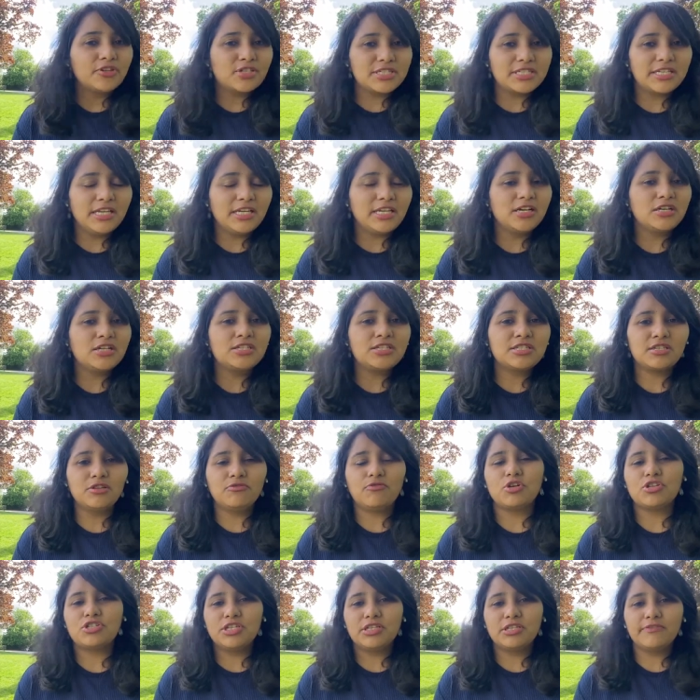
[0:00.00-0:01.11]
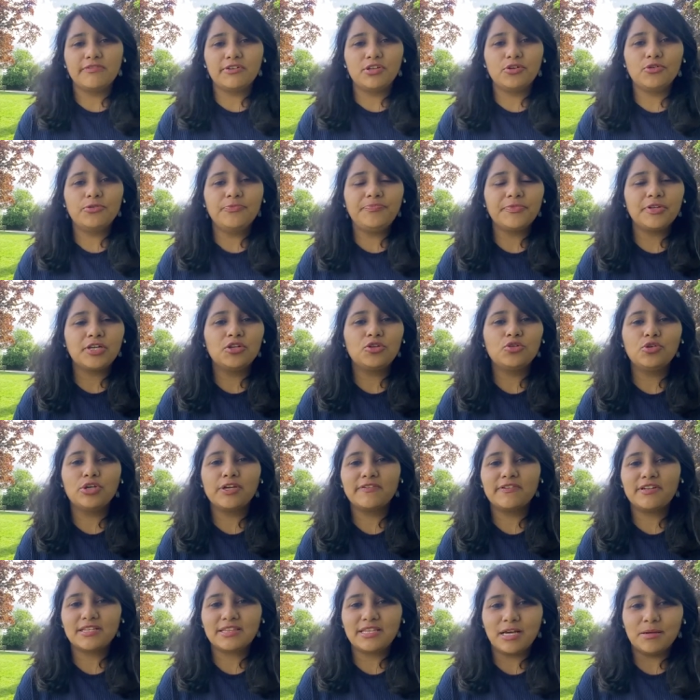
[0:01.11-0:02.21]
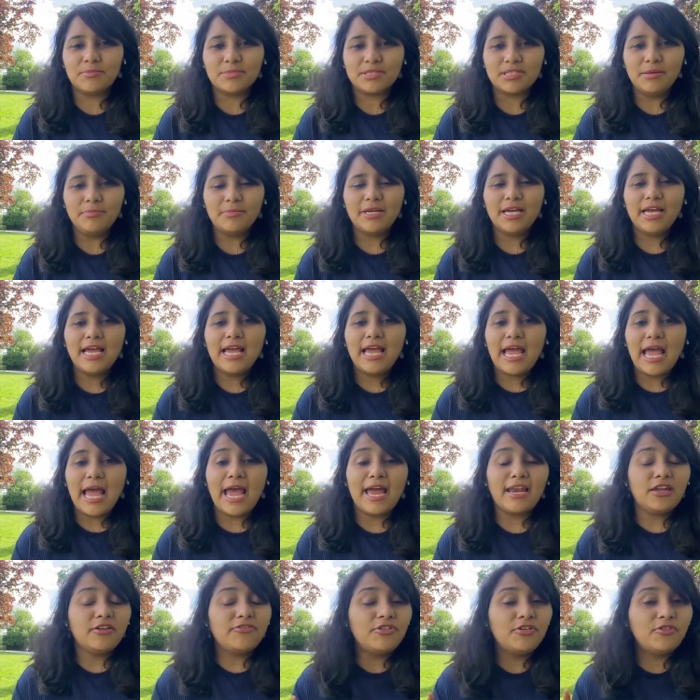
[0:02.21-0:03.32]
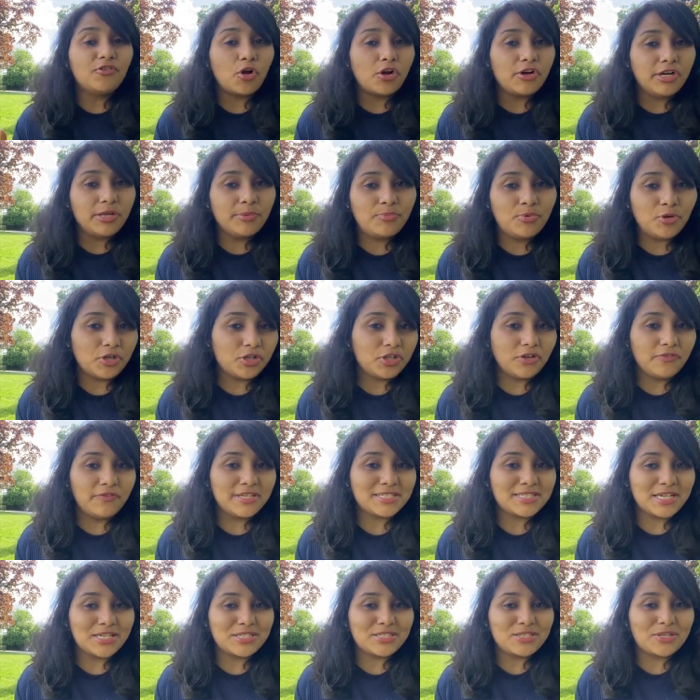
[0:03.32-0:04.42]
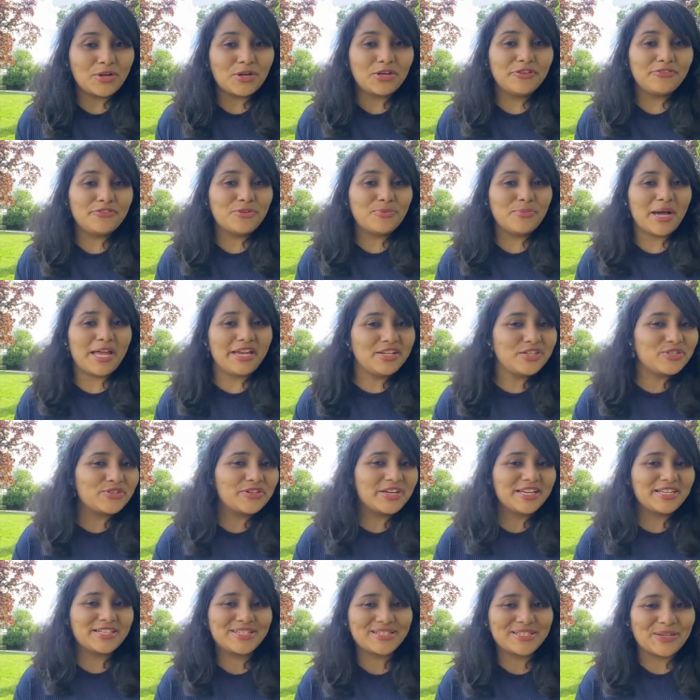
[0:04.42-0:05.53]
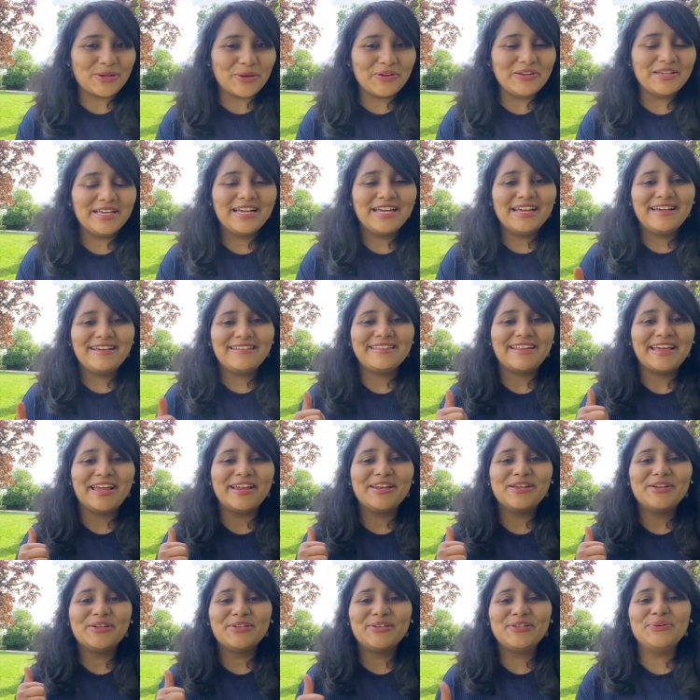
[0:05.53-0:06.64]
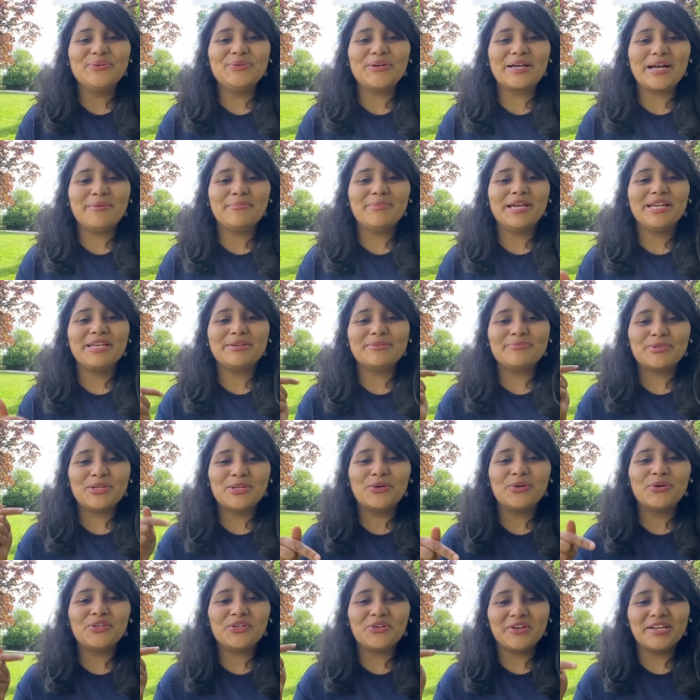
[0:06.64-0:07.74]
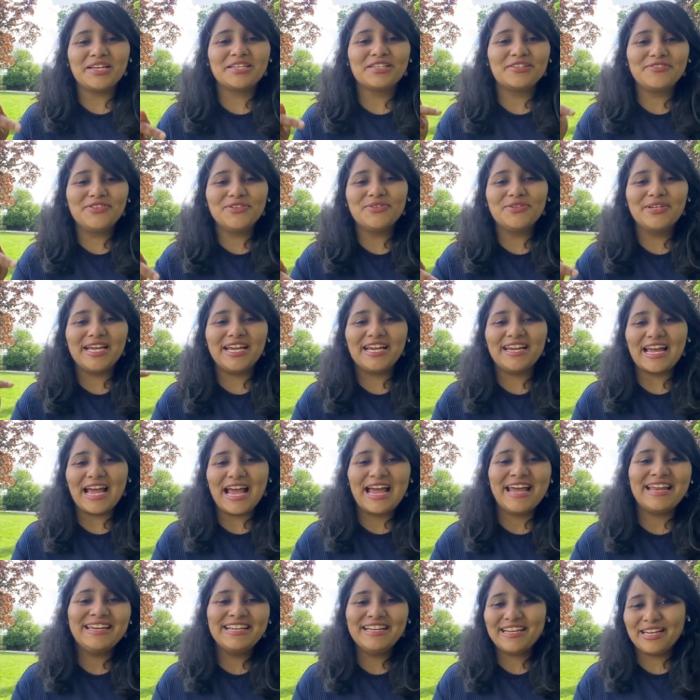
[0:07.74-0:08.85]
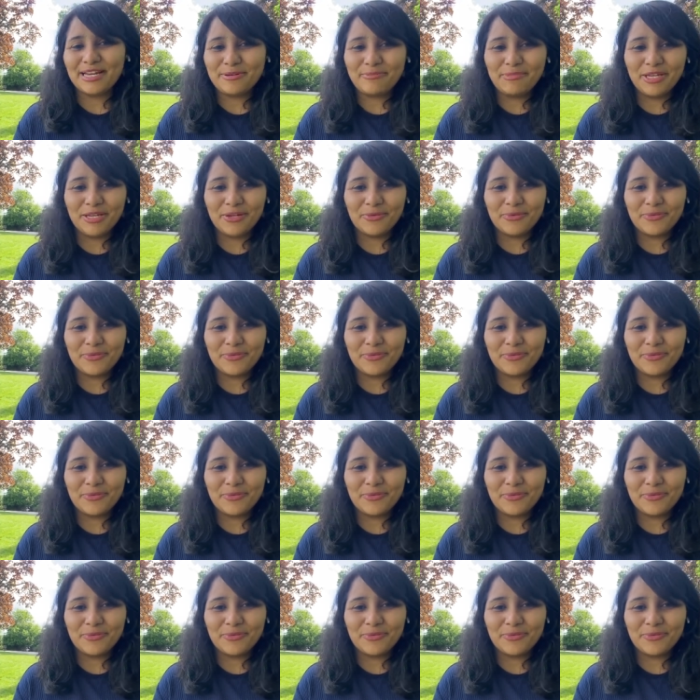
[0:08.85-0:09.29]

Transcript: if you're still here, still watching the video, do give it a thumbs up. And if you already booked your visa slot, if you managed to get a slot, then do comment below your interview date and let me